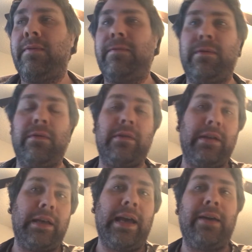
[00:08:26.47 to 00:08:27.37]
for
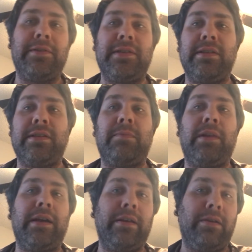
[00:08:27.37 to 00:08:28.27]
a house to
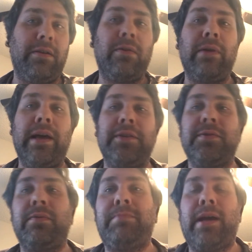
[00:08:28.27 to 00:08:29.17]
supply a whole house
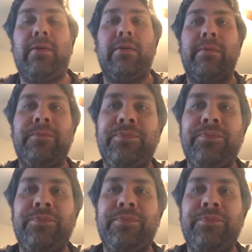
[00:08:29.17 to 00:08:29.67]
with power.